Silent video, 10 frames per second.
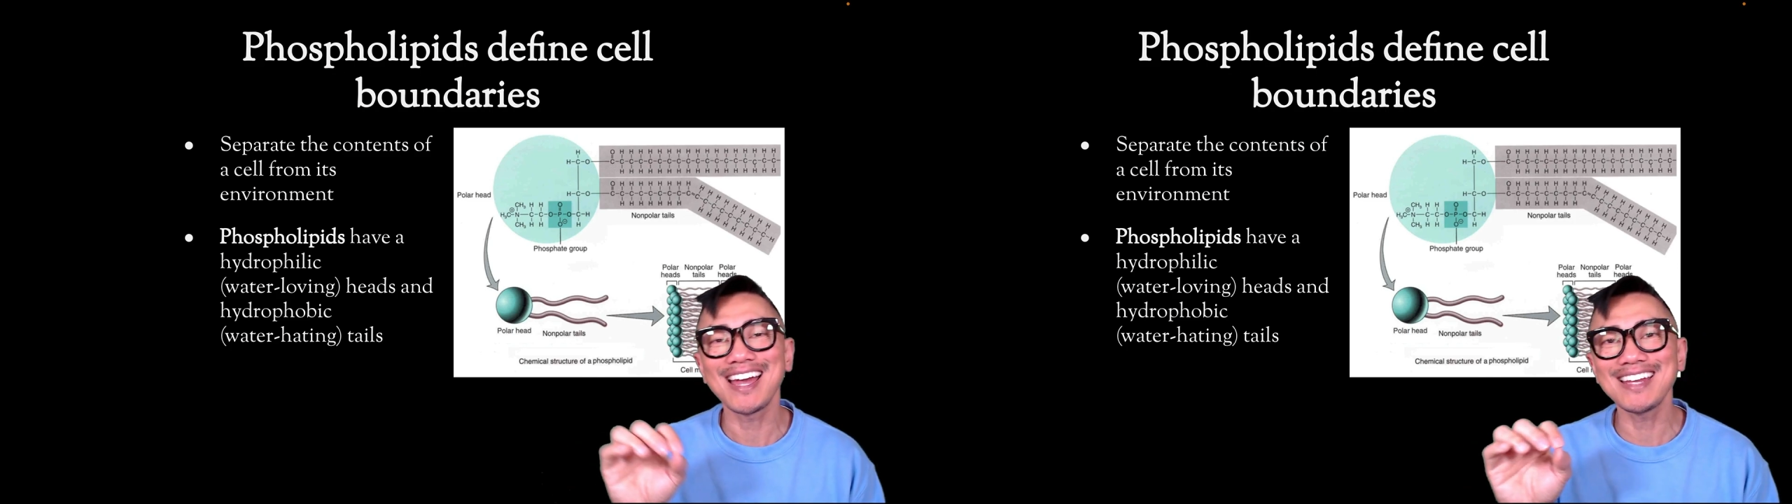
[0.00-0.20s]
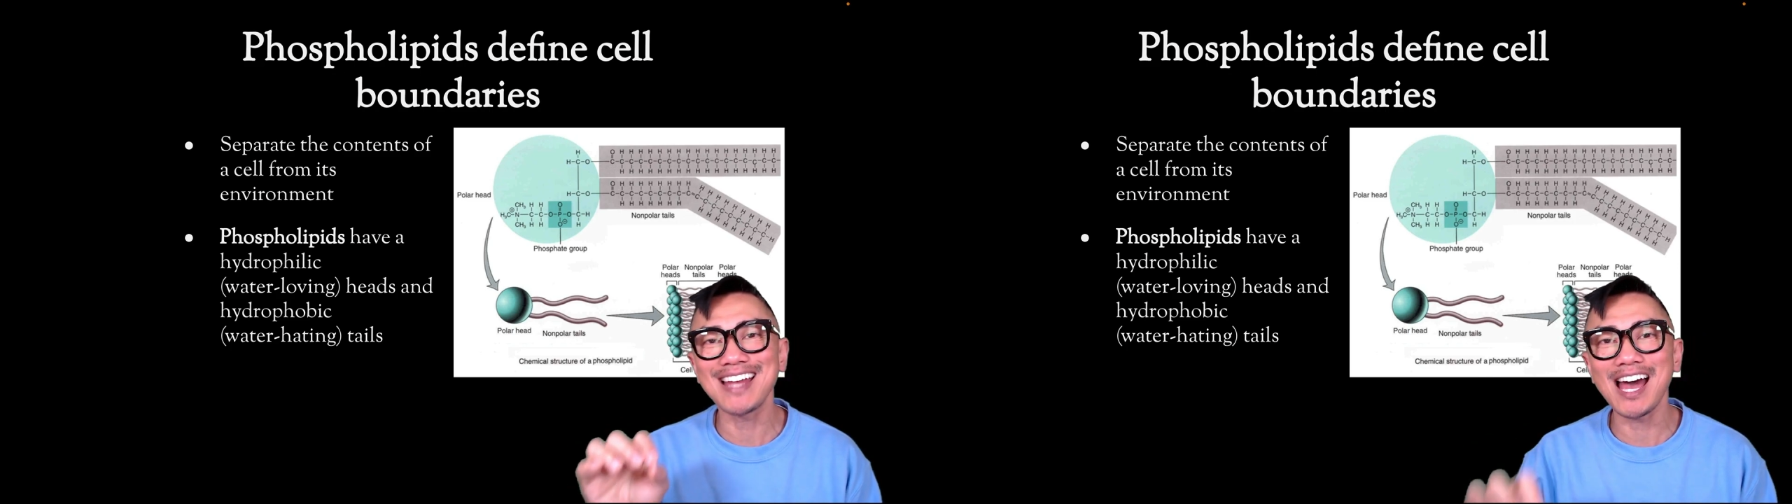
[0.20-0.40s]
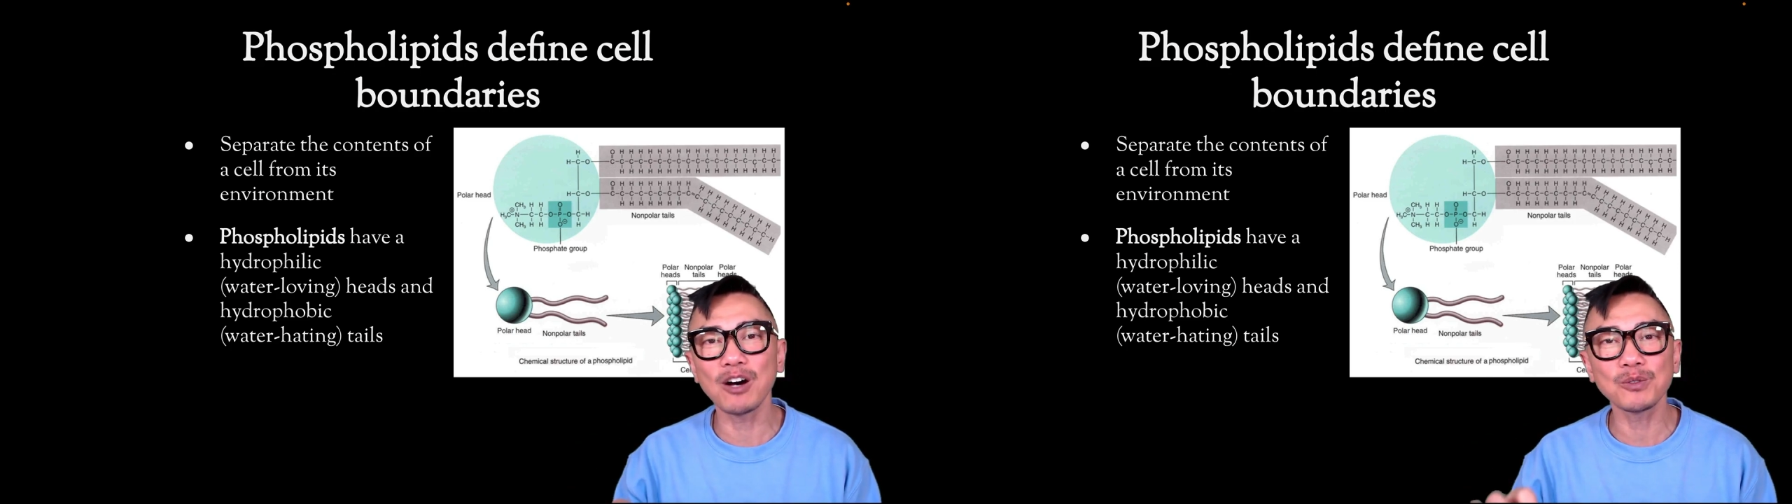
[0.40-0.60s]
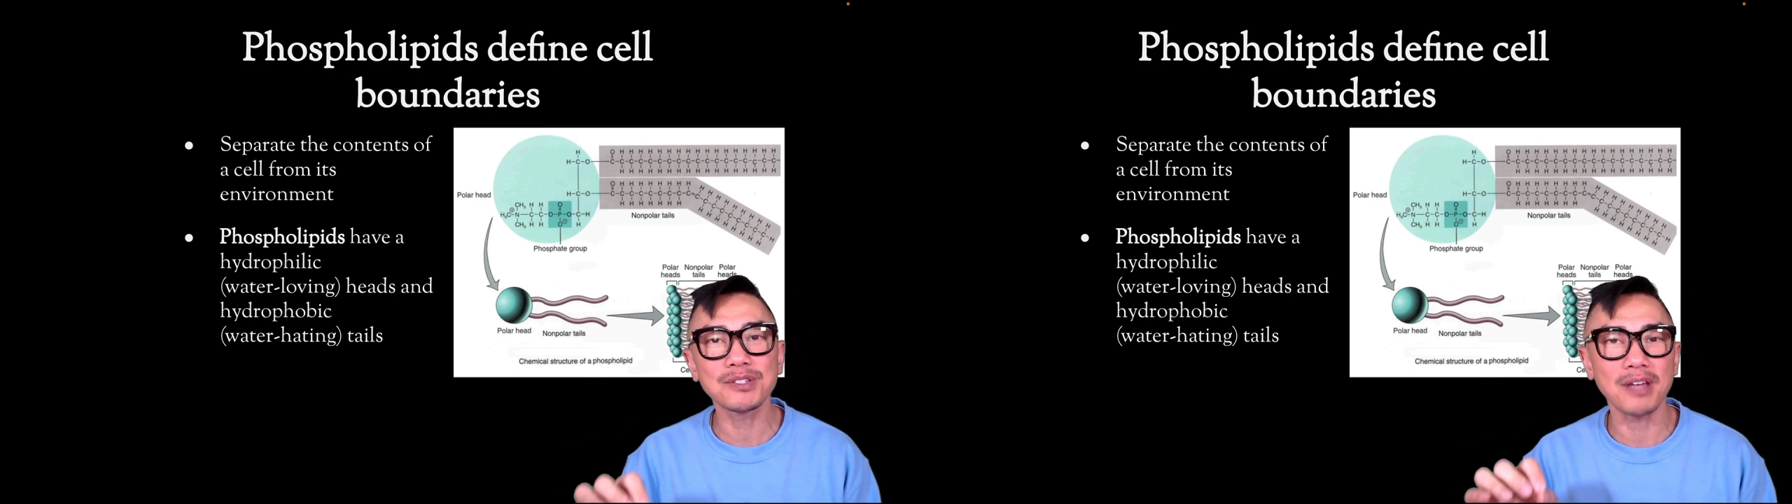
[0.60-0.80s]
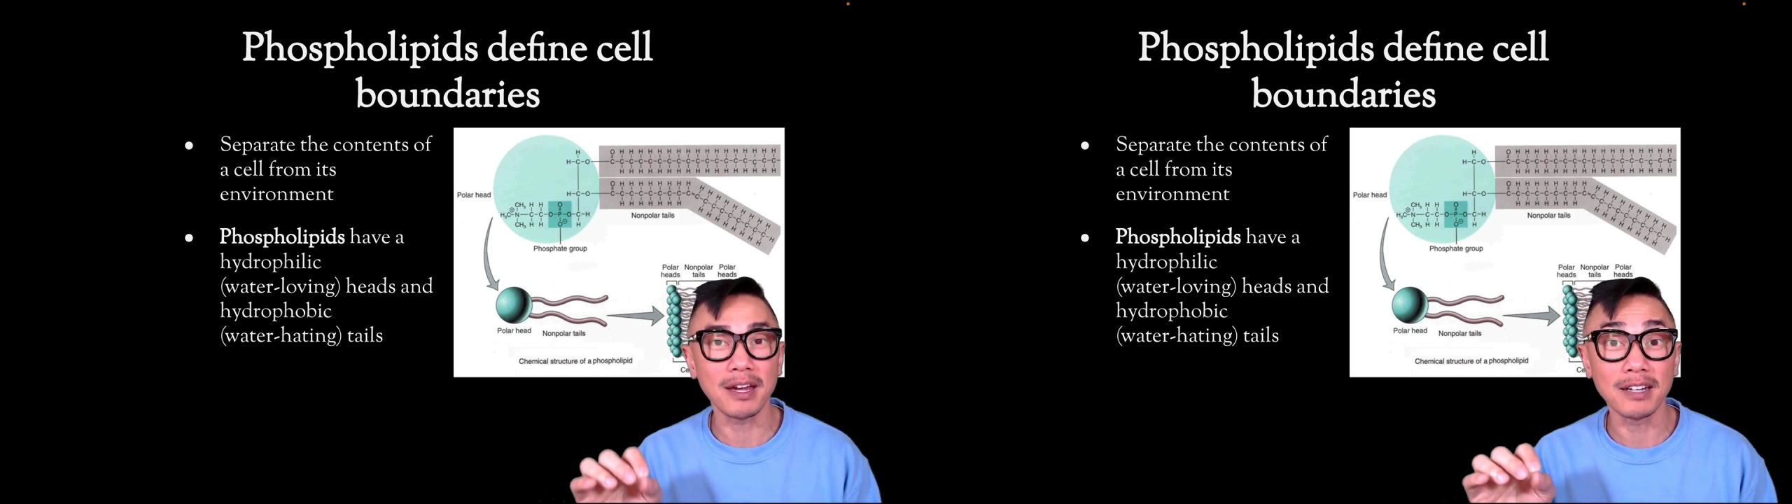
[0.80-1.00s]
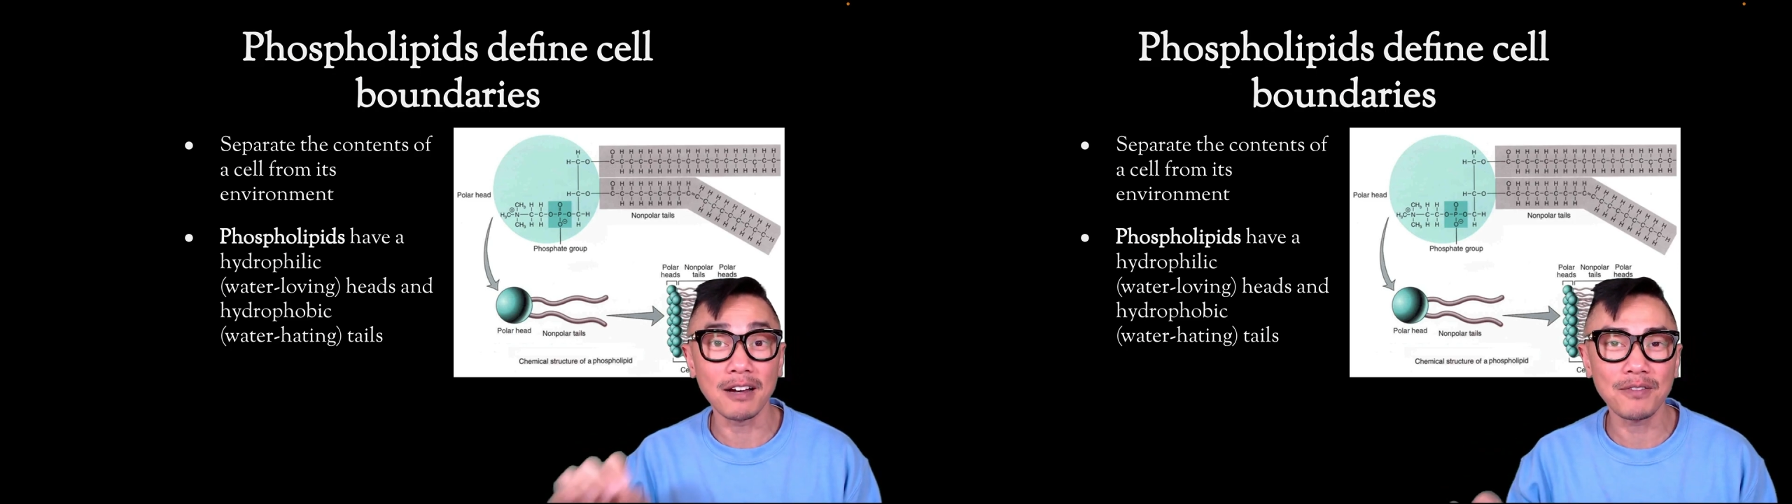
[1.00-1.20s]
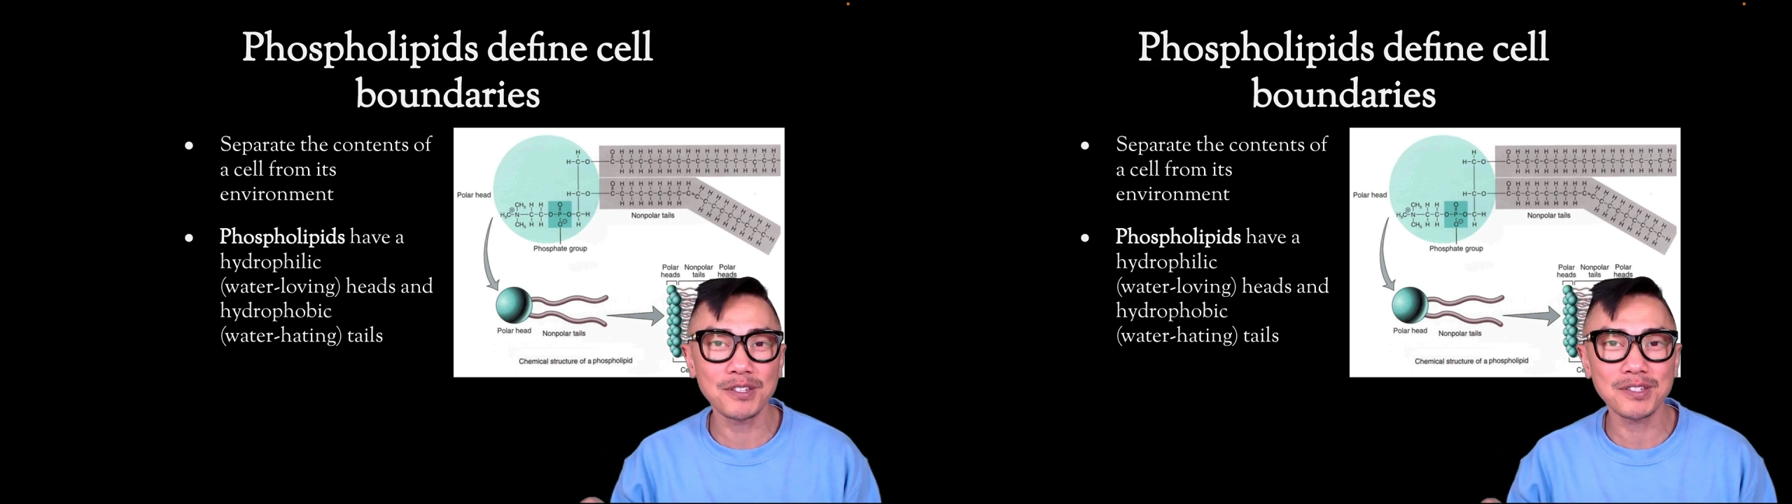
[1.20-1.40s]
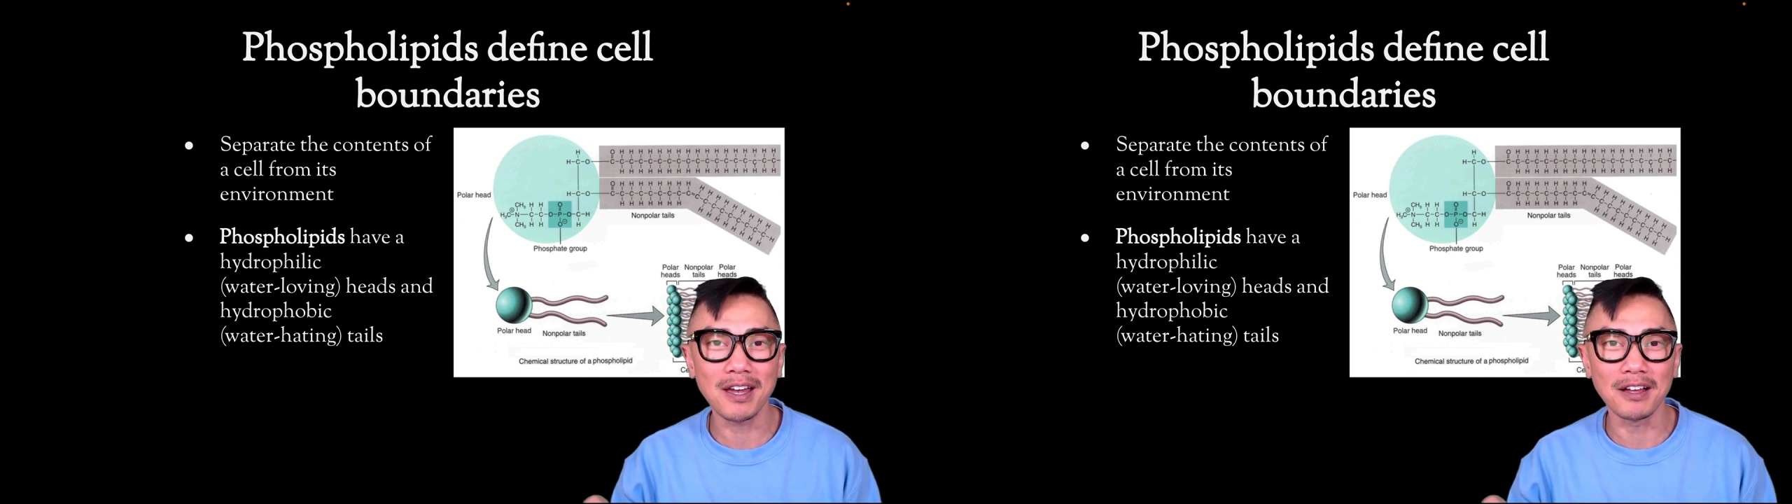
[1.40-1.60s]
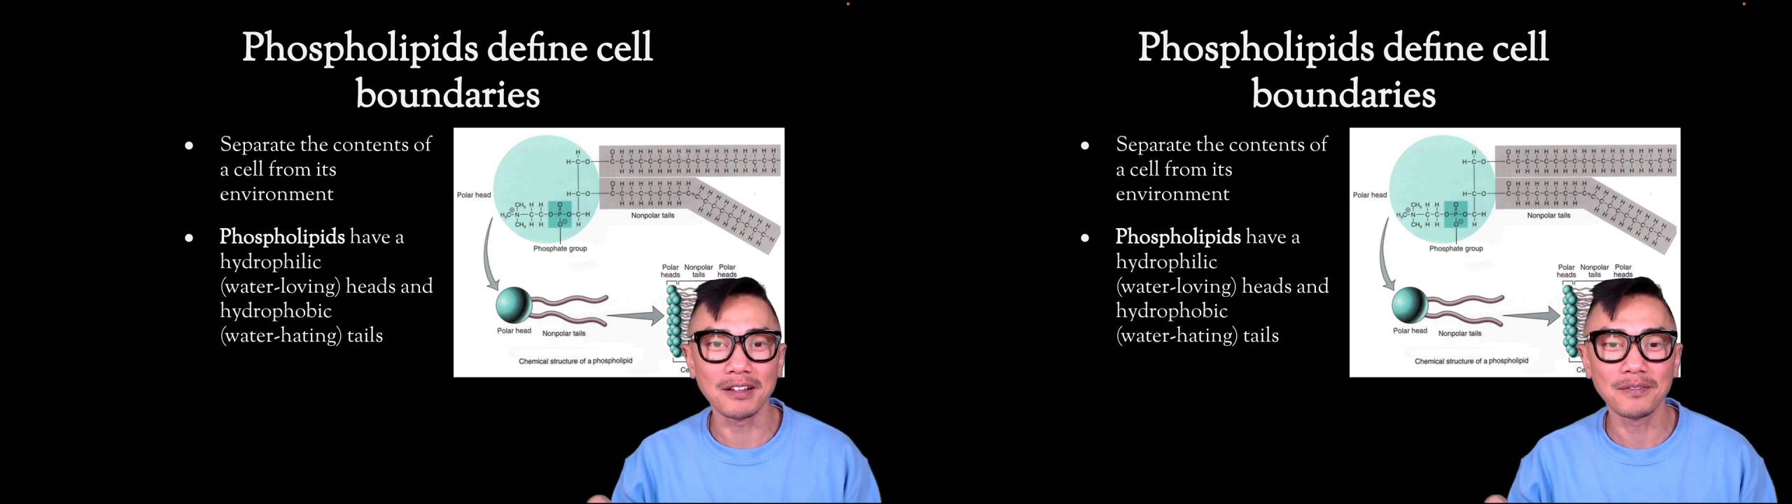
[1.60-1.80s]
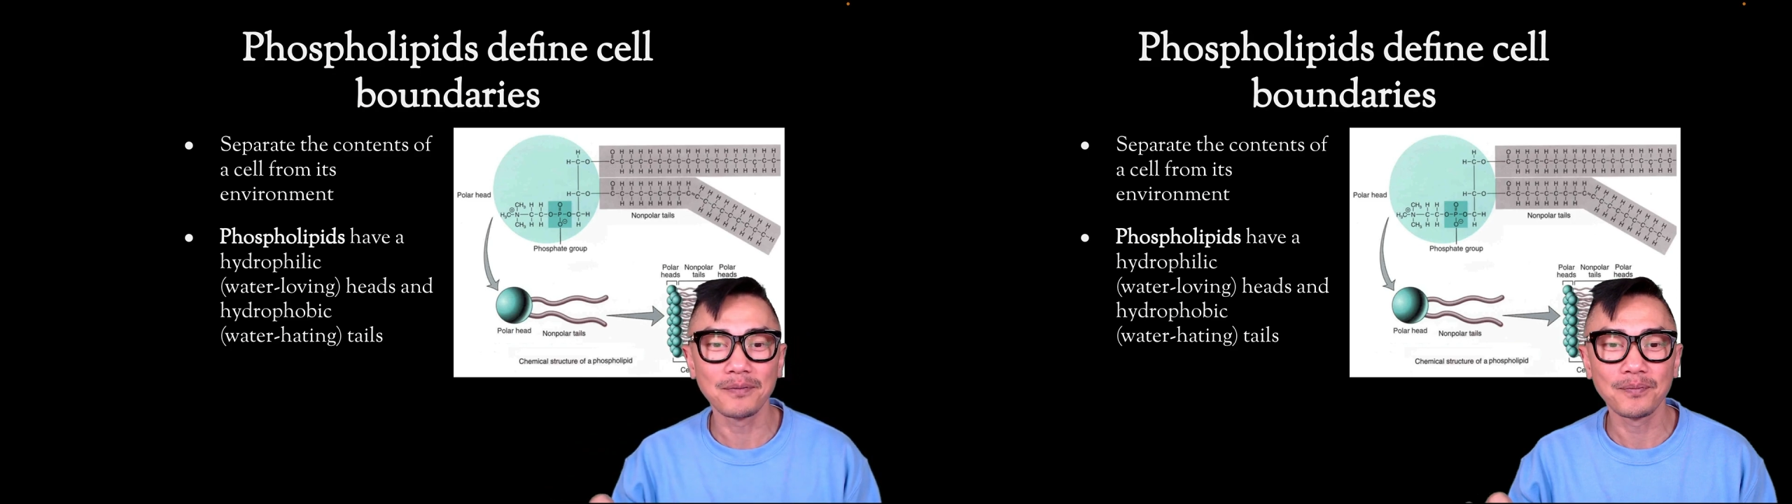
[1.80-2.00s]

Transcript: and outside of the cell.